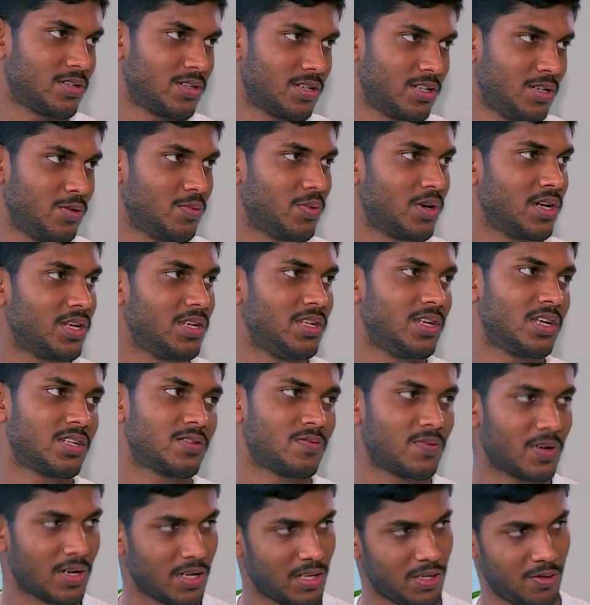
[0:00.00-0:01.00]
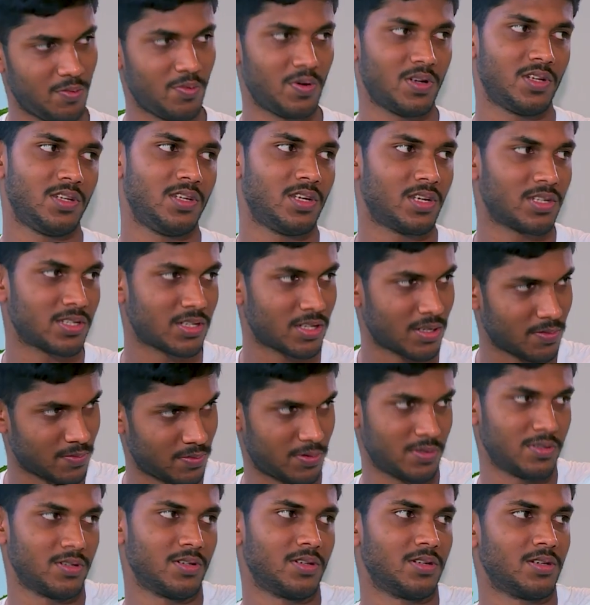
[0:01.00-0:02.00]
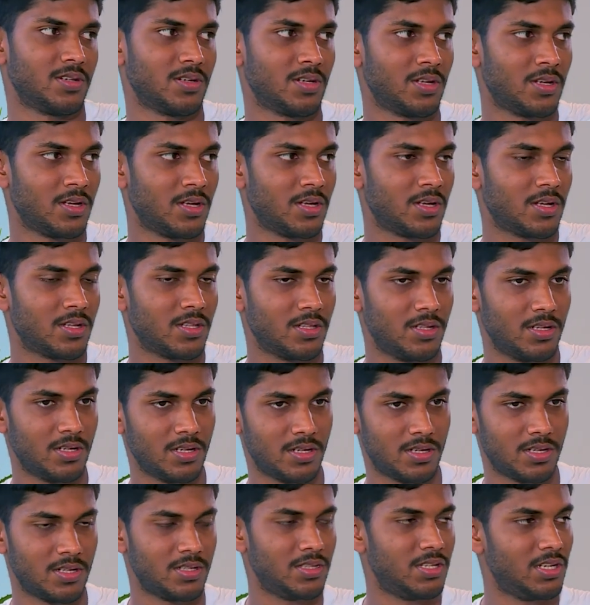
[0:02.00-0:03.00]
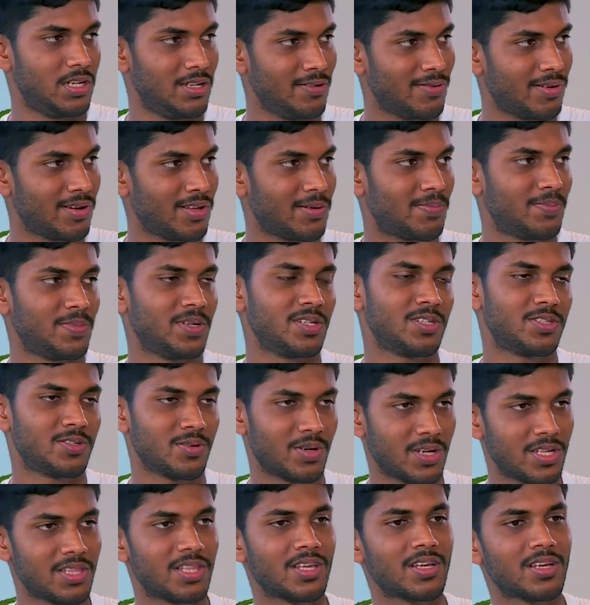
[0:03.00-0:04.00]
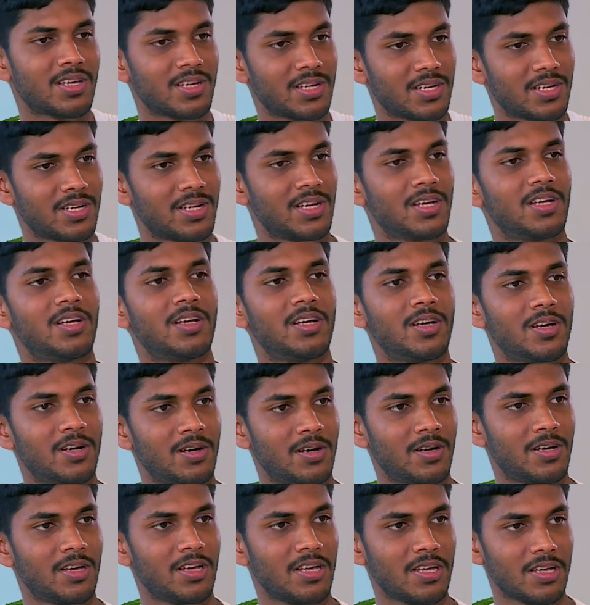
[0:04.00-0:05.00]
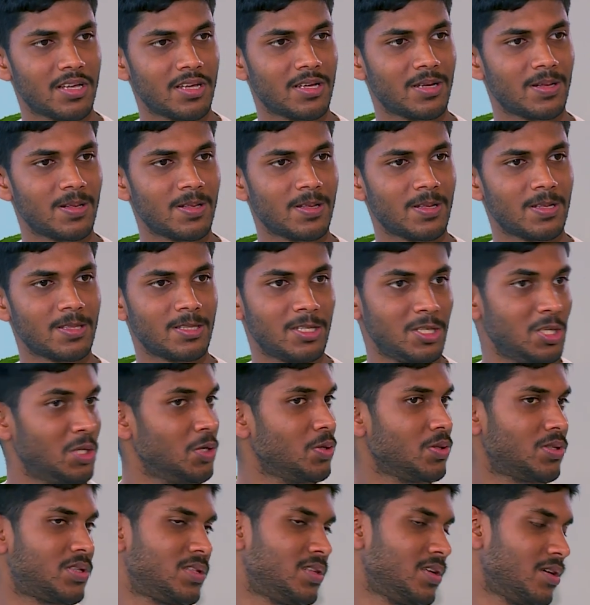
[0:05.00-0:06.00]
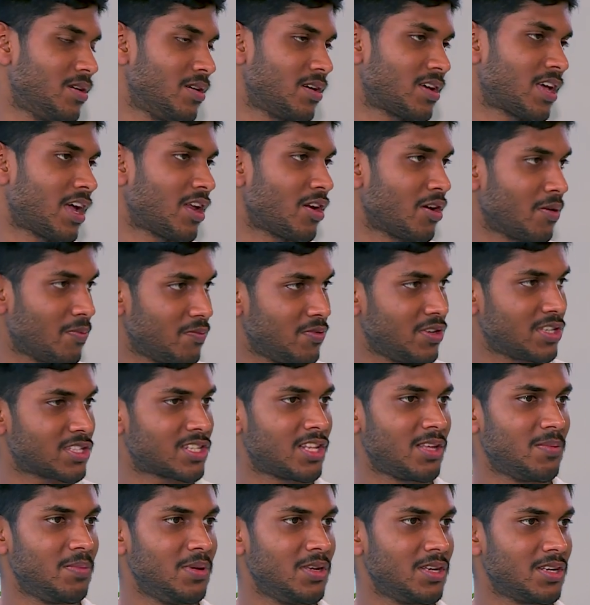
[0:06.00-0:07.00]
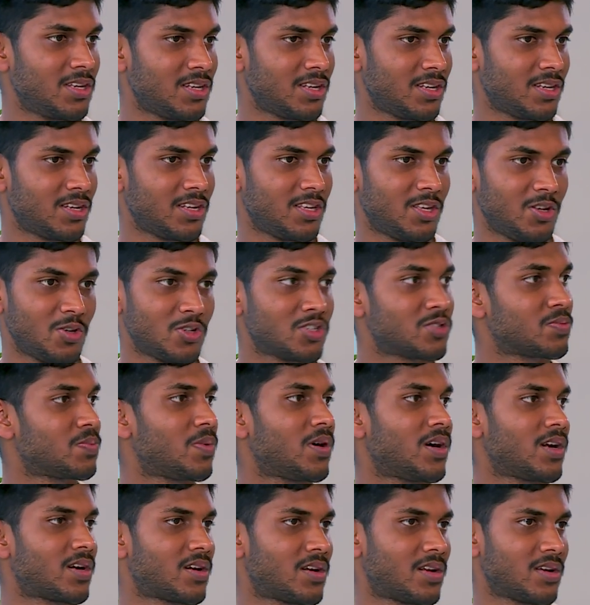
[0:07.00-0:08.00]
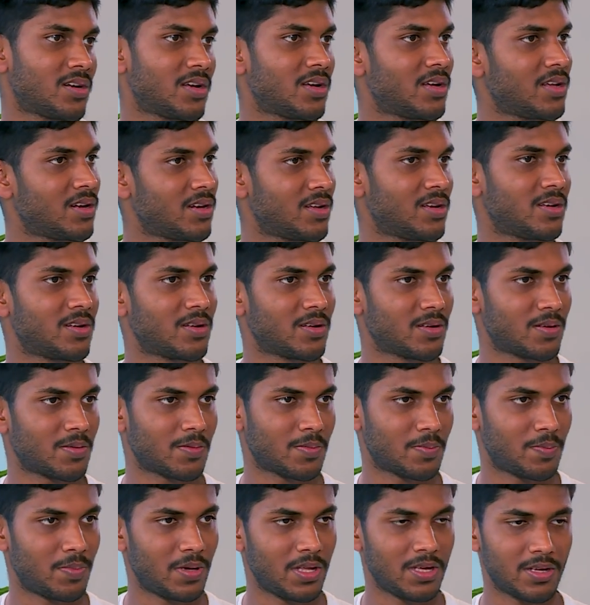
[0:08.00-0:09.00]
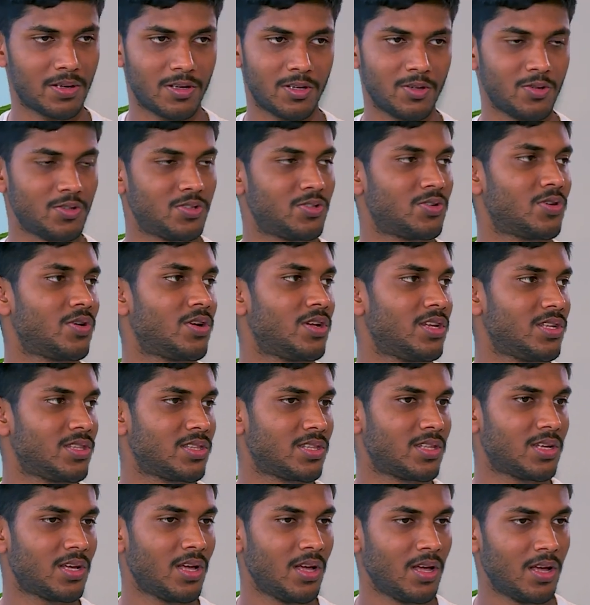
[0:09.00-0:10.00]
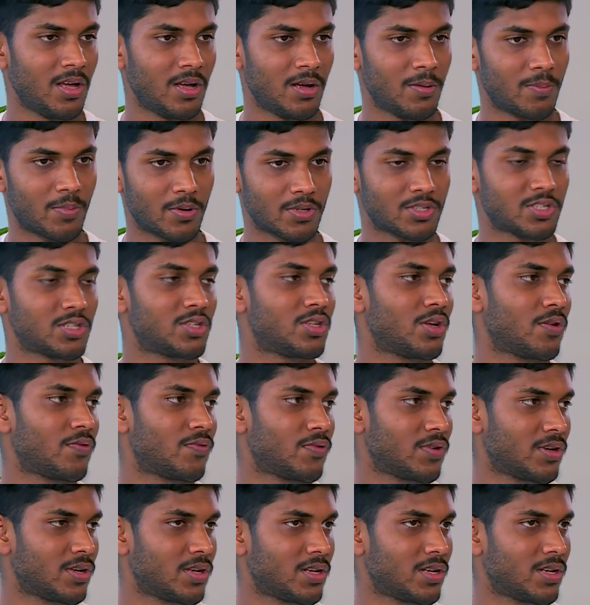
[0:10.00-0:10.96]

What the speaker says: new ideas, via new ideas comes the development. So I think the youth can obviously be a huge part and play a huge role in the process of